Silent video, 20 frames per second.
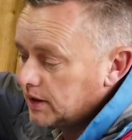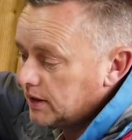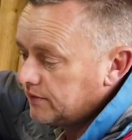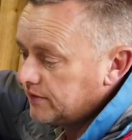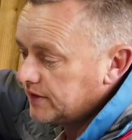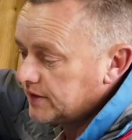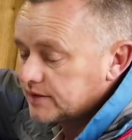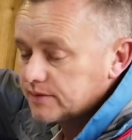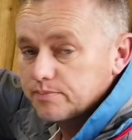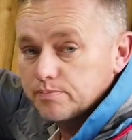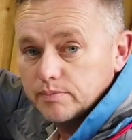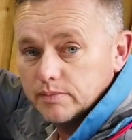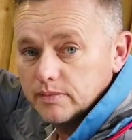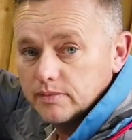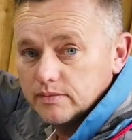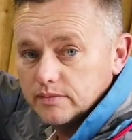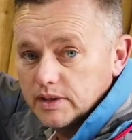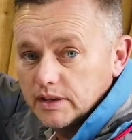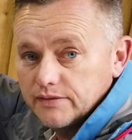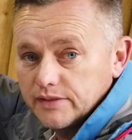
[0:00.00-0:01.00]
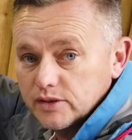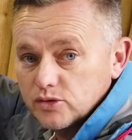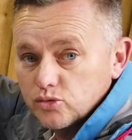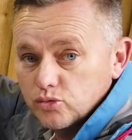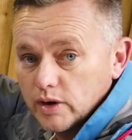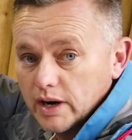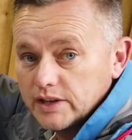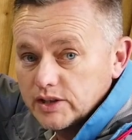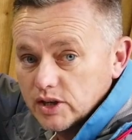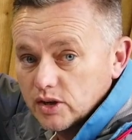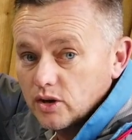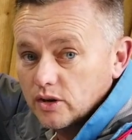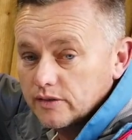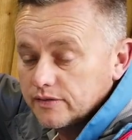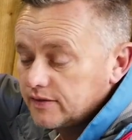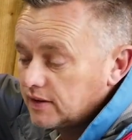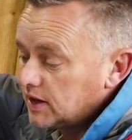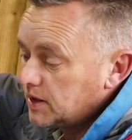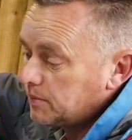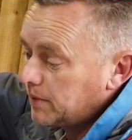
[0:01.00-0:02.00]
If it's, if it's red, you've got to
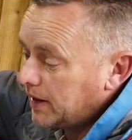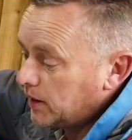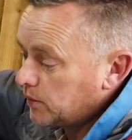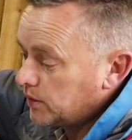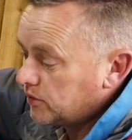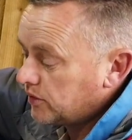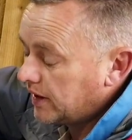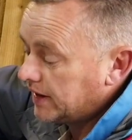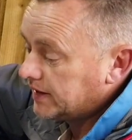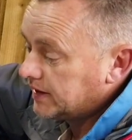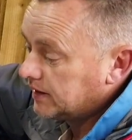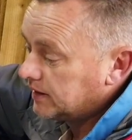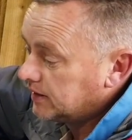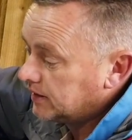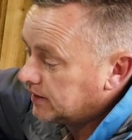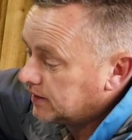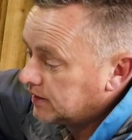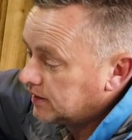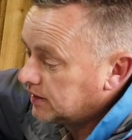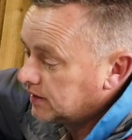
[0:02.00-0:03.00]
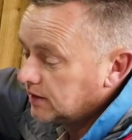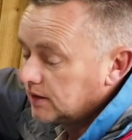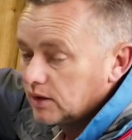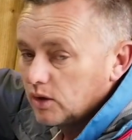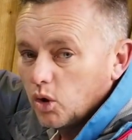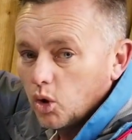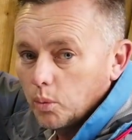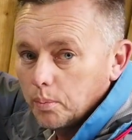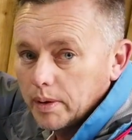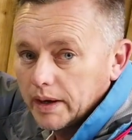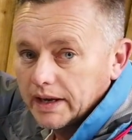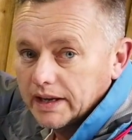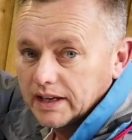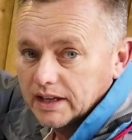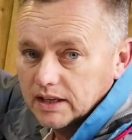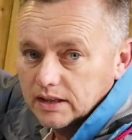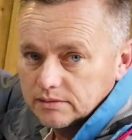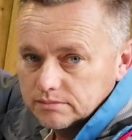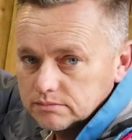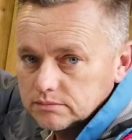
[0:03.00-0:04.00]
fill it back with red or
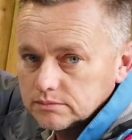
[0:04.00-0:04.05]
pink.